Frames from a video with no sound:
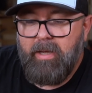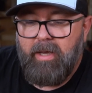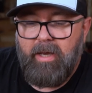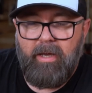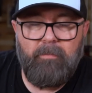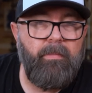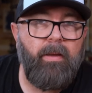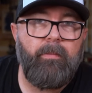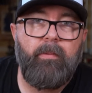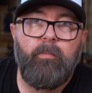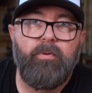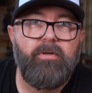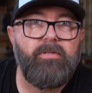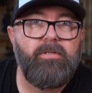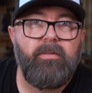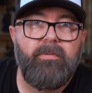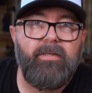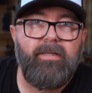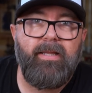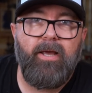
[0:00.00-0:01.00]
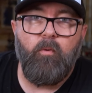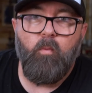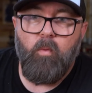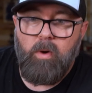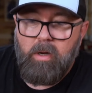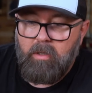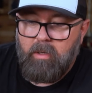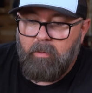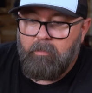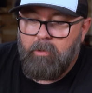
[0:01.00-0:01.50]
and maybe put something like
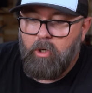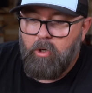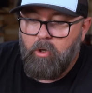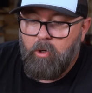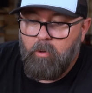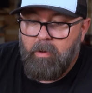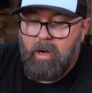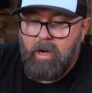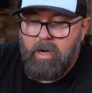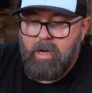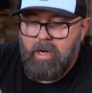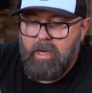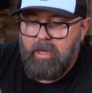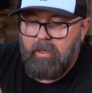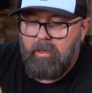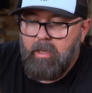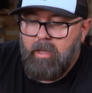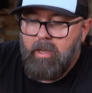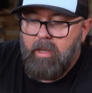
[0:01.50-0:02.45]
welcome home on it.